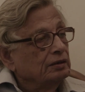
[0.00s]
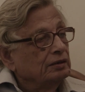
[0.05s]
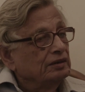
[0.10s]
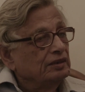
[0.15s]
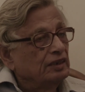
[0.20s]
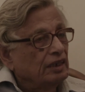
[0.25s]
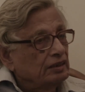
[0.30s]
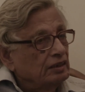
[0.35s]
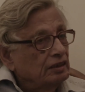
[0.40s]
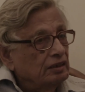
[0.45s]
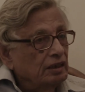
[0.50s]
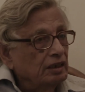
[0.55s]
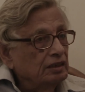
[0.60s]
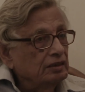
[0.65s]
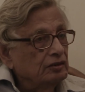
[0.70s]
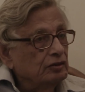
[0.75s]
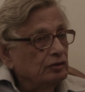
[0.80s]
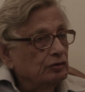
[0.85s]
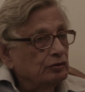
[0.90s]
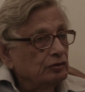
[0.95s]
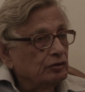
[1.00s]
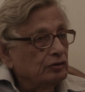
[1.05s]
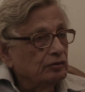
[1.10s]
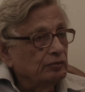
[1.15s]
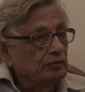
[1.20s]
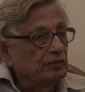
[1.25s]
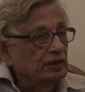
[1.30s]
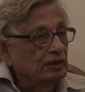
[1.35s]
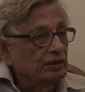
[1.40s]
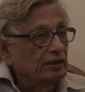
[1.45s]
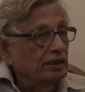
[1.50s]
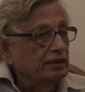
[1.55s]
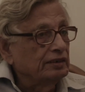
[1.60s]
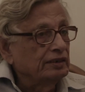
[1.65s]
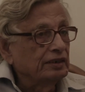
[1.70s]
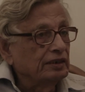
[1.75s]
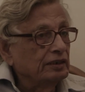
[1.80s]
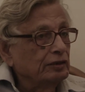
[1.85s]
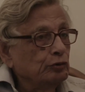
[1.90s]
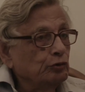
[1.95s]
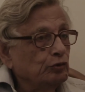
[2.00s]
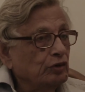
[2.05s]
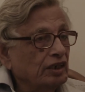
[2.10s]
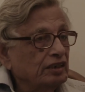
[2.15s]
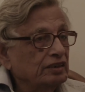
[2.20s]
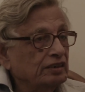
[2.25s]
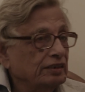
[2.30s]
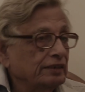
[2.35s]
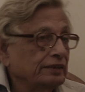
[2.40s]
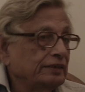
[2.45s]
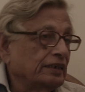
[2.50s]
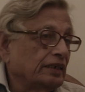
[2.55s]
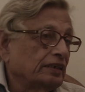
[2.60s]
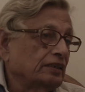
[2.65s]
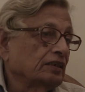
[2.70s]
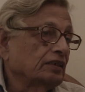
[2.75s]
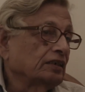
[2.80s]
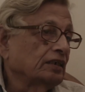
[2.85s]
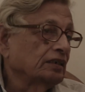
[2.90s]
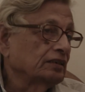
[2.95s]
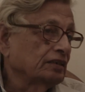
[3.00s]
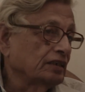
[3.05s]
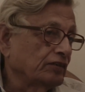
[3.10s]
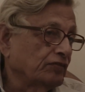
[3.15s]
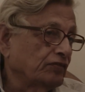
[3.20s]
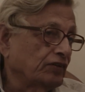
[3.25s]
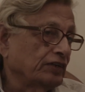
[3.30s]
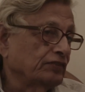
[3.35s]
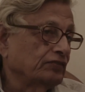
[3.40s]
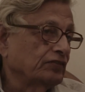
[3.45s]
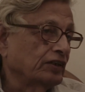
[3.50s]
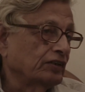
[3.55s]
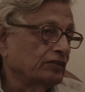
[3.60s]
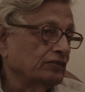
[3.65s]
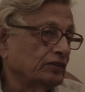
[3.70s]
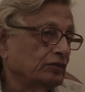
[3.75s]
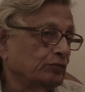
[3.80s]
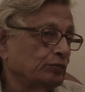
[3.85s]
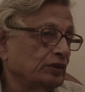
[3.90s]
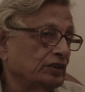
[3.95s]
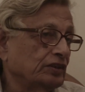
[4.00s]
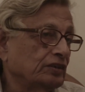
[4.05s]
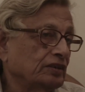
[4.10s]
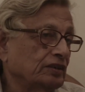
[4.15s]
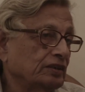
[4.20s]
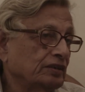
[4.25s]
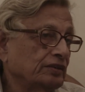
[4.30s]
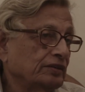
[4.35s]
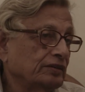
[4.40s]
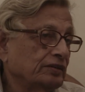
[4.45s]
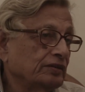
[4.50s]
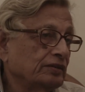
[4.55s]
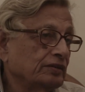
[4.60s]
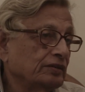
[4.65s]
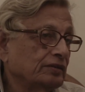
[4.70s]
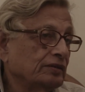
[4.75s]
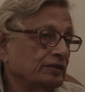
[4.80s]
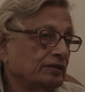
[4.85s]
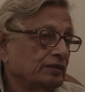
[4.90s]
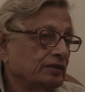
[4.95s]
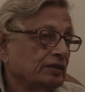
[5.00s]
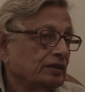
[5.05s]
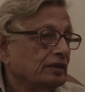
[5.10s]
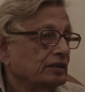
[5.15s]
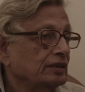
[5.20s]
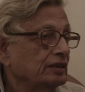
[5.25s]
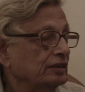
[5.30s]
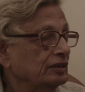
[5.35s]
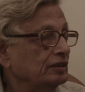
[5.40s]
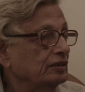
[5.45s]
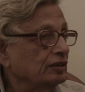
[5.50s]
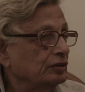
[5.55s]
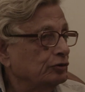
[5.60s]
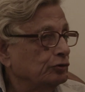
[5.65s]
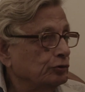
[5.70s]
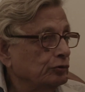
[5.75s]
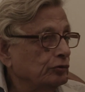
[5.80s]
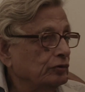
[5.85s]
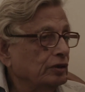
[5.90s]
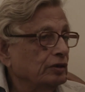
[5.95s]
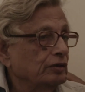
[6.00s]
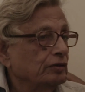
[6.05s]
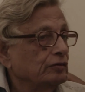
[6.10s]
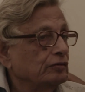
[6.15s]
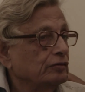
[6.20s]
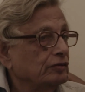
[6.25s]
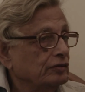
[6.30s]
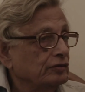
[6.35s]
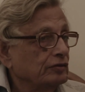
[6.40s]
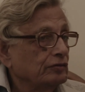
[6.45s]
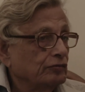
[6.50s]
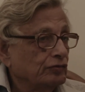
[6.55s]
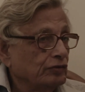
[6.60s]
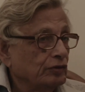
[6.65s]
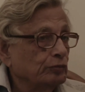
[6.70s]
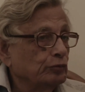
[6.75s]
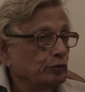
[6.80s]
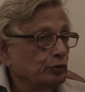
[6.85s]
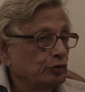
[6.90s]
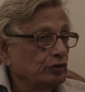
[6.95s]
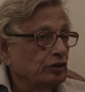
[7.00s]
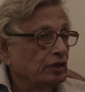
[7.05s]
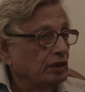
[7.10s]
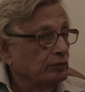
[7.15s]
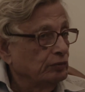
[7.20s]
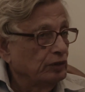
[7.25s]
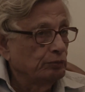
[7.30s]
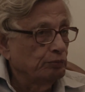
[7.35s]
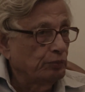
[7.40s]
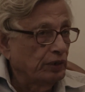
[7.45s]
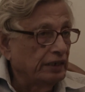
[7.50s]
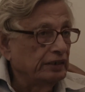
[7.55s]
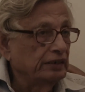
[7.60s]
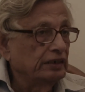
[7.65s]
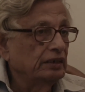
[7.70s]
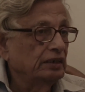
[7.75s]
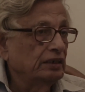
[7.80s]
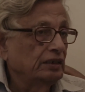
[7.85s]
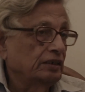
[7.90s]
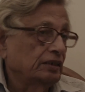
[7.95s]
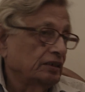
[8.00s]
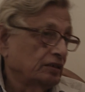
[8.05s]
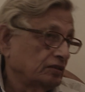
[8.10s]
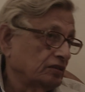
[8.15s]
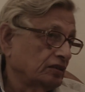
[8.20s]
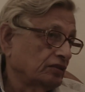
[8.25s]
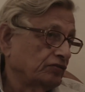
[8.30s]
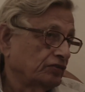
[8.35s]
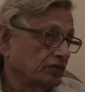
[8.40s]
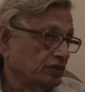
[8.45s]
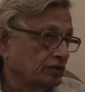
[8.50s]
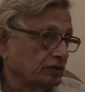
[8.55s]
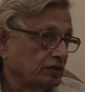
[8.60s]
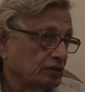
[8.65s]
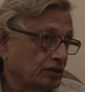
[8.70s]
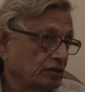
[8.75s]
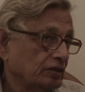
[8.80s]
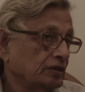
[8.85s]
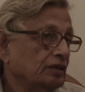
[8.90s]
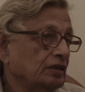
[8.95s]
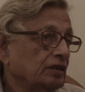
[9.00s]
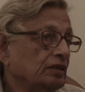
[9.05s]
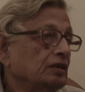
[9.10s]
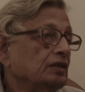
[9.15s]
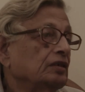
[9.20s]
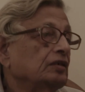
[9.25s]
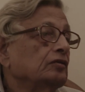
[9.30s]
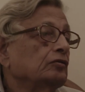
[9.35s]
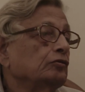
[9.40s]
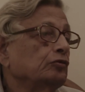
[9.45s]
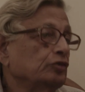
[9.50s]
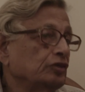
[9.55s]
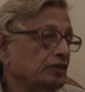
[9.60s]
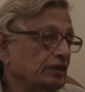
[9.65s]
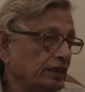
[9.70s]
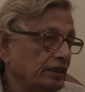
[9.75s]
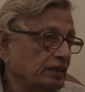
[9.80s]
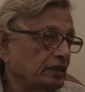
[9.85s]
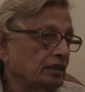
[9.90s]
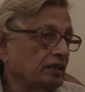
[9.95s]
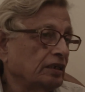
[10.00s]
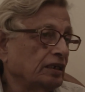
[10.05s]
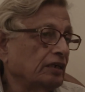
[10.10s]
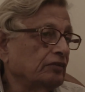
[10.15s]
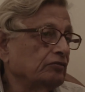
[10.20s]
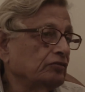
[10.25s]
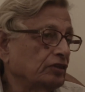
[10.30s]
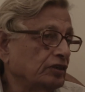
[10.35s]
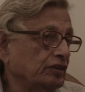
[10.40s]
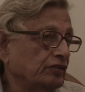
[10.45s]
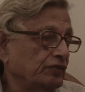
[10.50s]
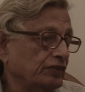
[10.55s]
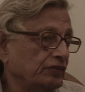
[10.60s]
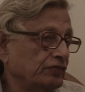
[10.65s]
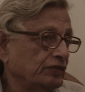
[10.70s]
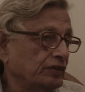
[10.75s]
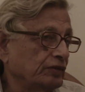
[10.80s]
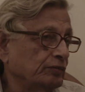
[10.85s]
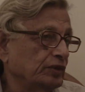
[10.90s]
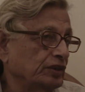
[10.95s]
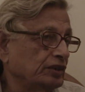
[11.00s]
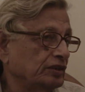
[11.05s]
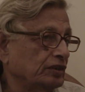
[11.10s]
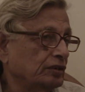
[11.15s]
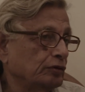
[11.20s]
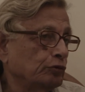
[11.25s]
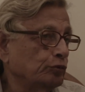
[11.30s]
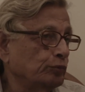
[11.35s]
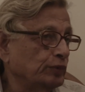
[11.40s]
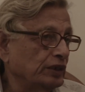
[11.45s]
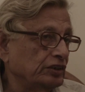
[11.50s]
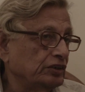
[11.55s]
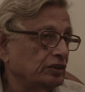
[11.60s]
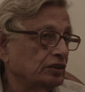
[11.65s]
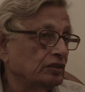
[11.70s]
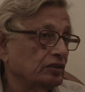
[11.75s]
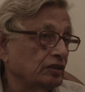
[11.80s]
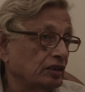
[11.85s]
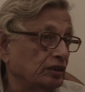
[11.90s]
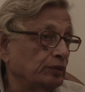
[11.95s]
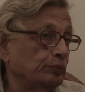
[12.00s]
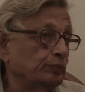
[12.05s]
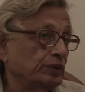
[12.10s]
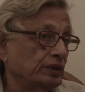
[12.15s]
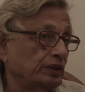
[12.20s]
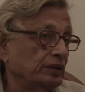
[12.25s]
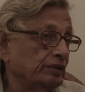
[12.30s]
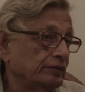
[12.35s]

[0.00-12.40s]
Jatakas don't mean writing, and you can't say Jatakas are 5000 BC. It is Ashoka from whose time, and Panini is the first, who is dated around 350 BC, who mentions Lipi.